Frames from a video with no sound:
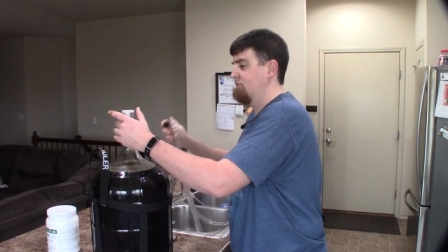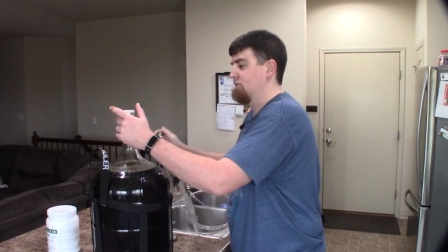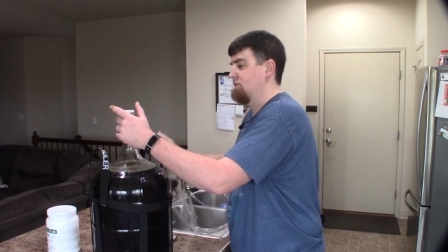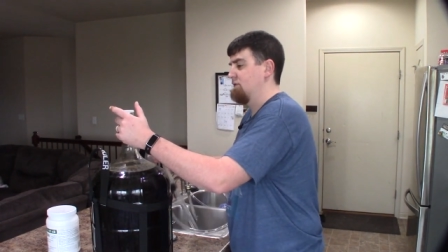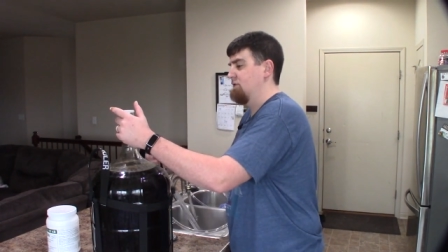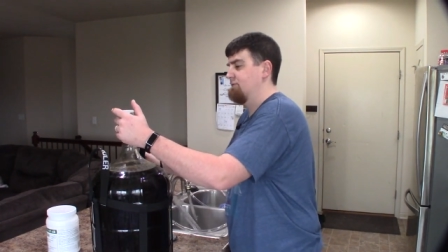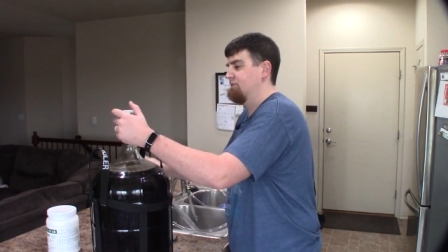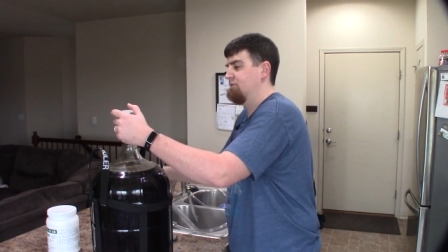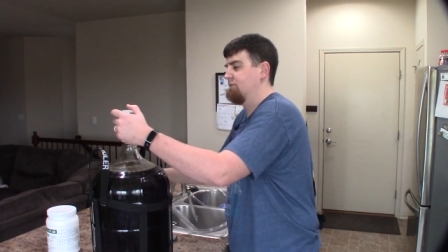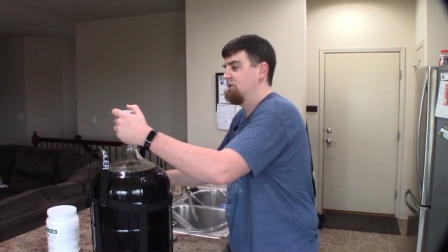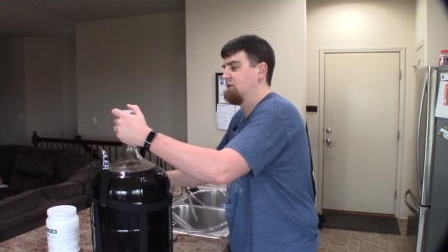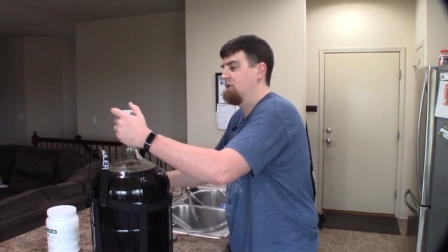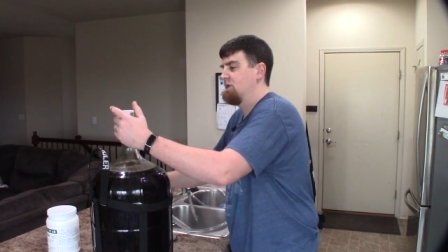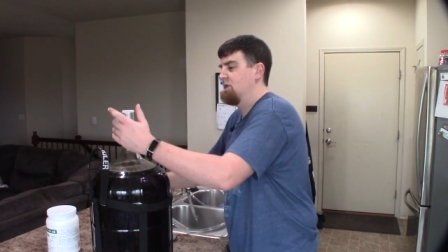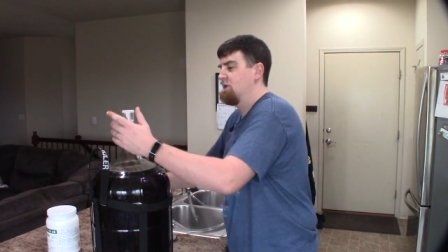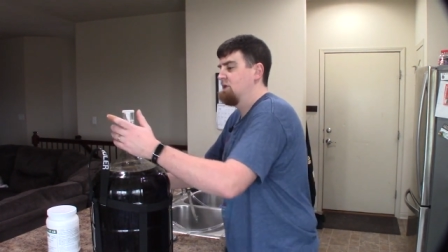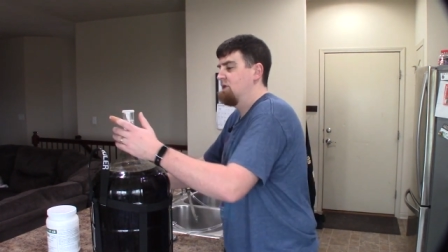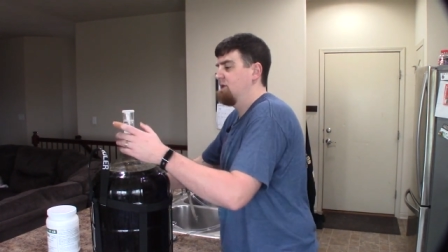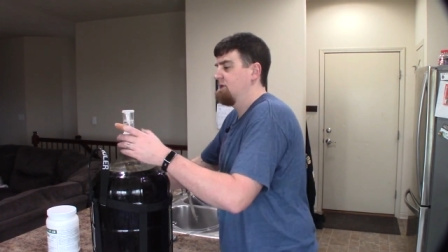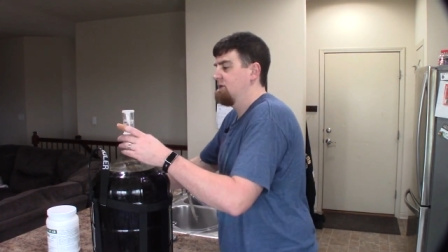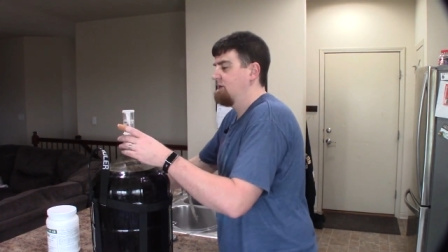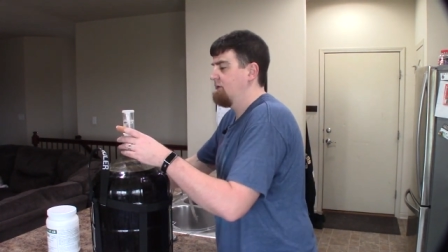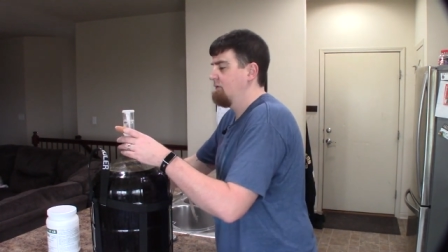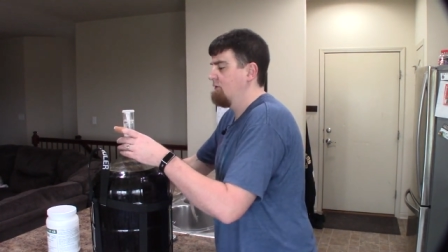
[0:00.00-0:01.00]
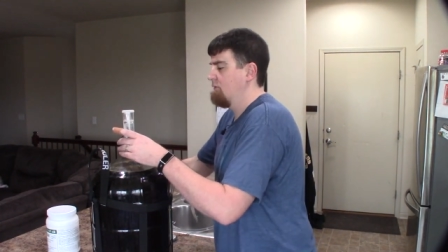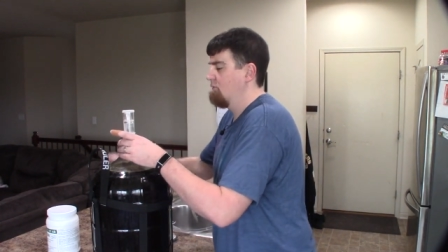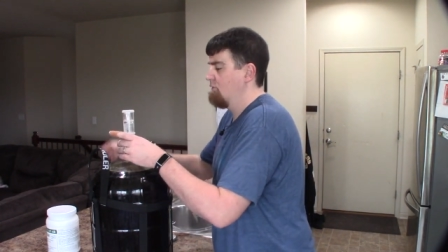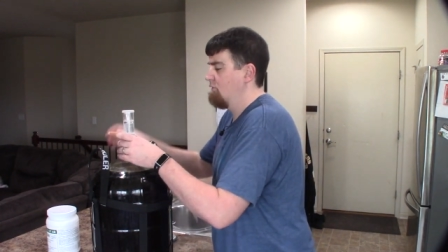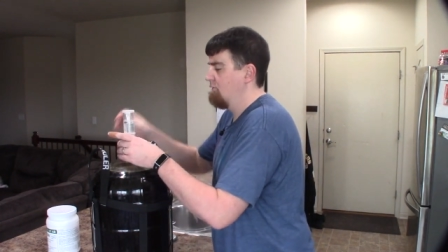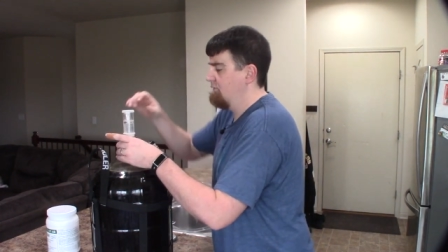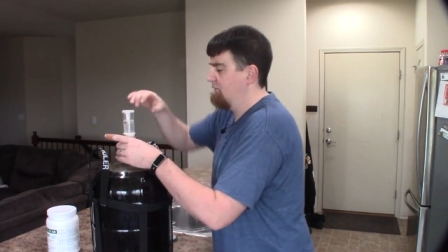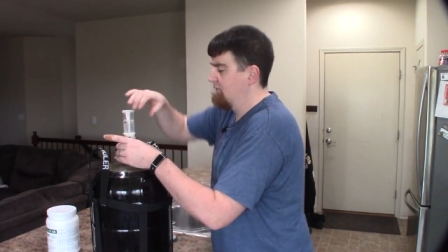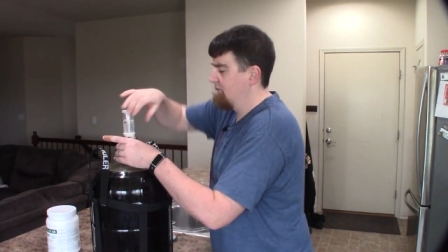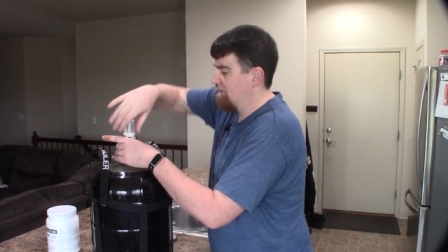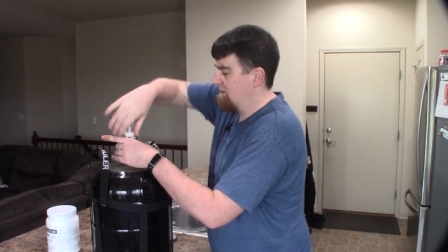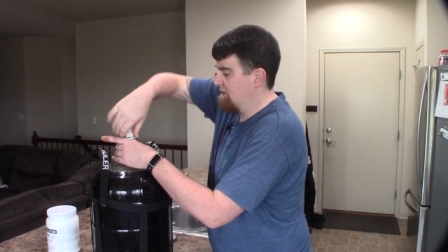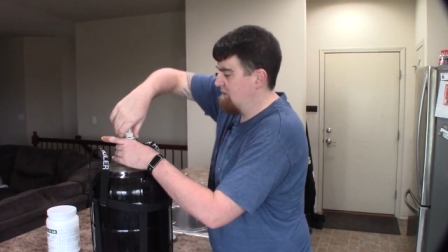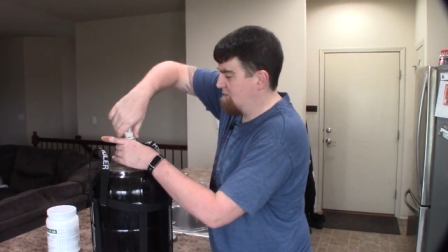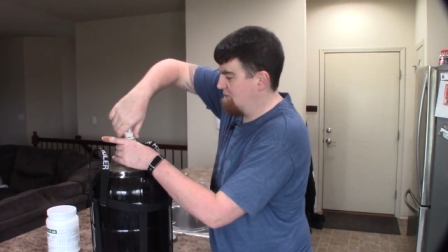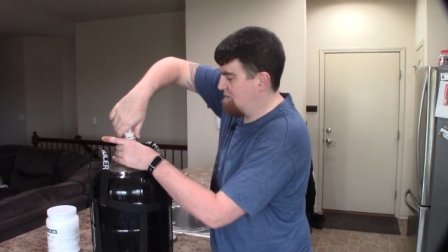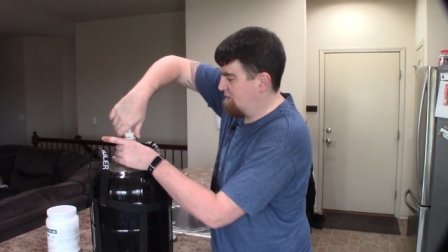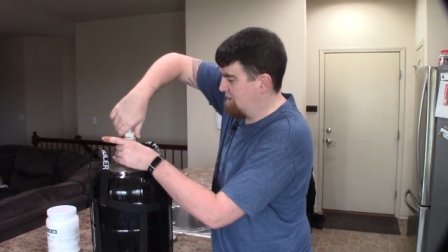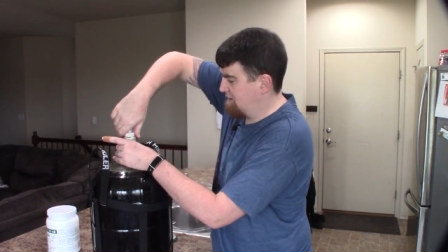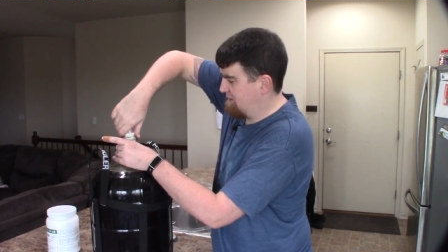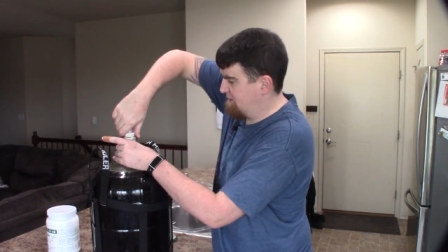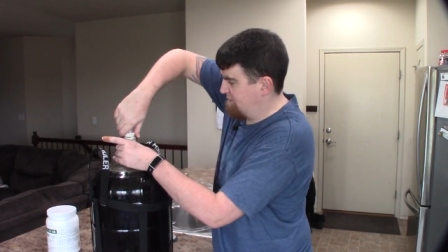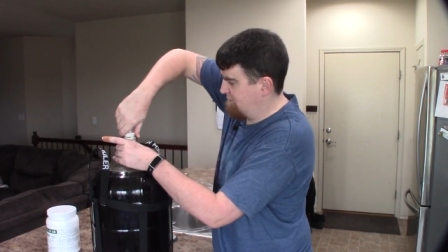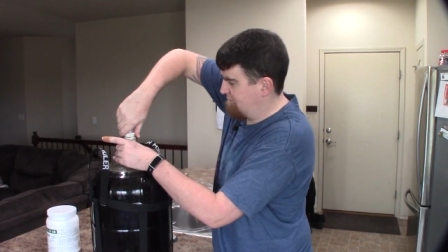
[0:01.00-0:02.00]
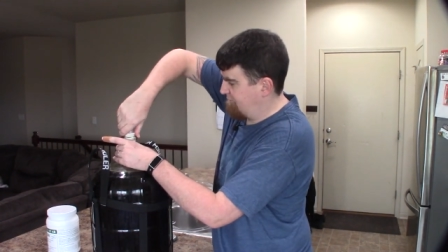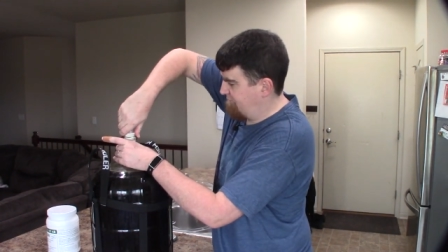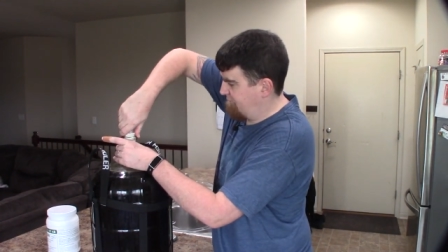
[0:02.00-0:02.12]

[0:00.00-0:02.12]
Well, need to remove this airlock here